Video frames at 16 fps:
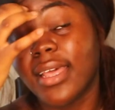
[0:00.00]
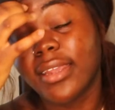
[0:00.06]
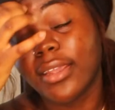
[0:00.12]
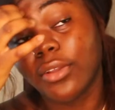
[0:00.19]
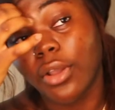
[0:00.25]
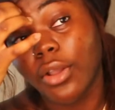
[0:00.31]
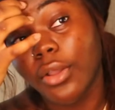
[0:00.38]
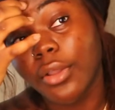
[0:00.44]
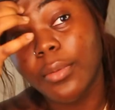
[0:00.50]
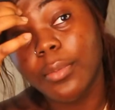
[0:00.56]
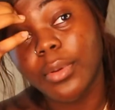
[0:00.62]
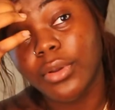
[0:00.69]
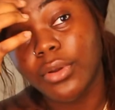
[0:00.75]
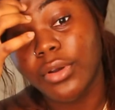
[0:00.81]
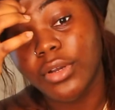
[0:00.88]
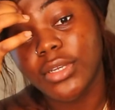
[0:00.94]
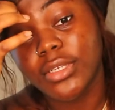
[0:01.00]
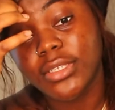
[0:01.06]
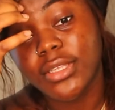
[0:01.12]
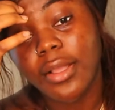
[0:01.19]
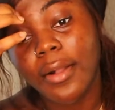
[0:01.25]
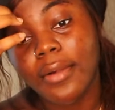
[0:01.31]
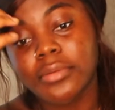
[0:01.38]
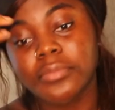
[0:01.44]
go, because
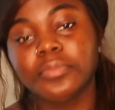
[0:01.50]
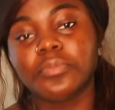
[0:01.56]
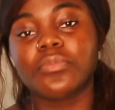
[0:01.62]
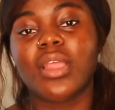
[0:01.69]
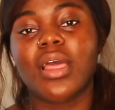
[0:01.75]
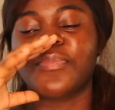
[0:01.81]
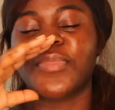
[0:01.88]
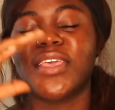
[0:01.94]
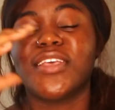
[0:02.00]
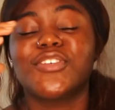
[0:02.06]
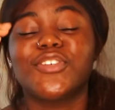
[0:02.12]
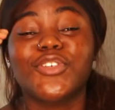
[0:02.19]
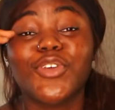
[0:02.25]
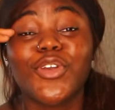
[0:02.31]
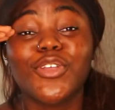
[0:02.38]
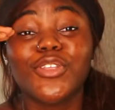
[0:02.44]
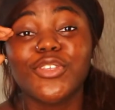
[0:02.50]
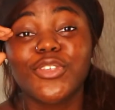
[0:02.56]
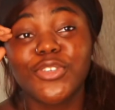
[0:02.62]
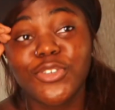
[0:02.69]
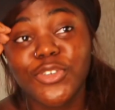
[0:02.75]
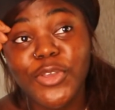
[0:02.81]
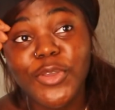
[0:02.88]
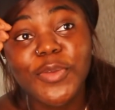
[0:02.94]
it's just
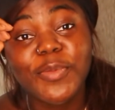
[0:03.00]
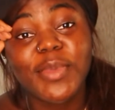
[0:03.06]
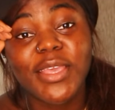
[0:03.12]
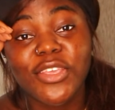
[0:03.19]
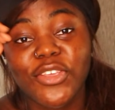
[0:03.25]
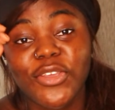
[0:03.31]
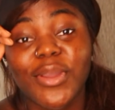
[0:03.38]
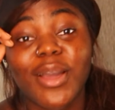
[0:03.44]
consuming you.